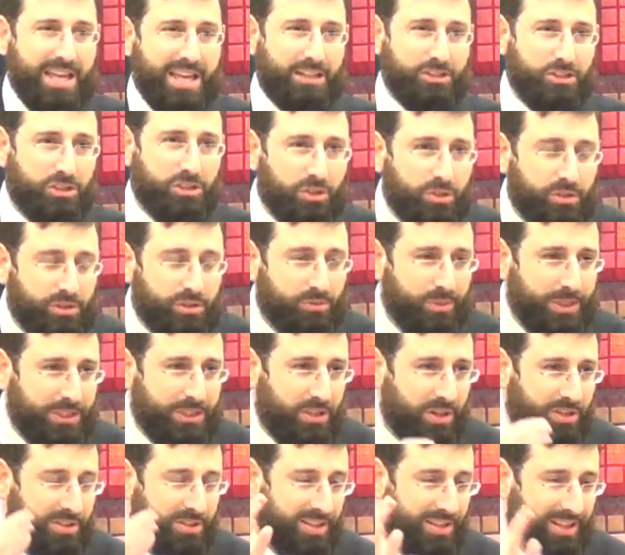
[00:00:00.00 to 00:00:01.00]
that Jews
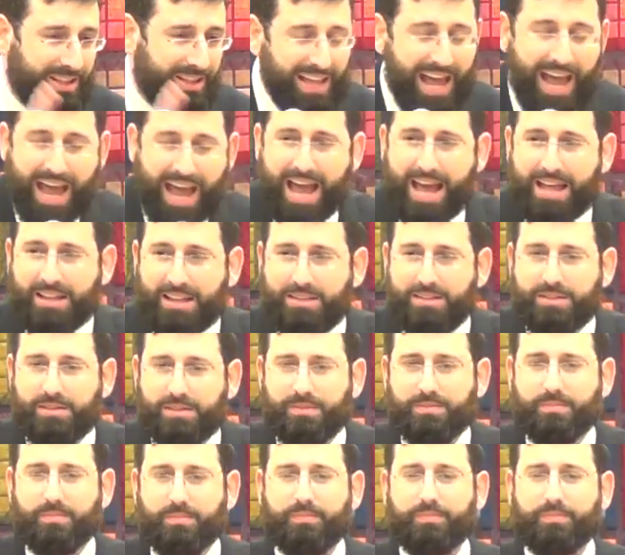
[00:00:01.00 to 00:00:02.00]
return to the land.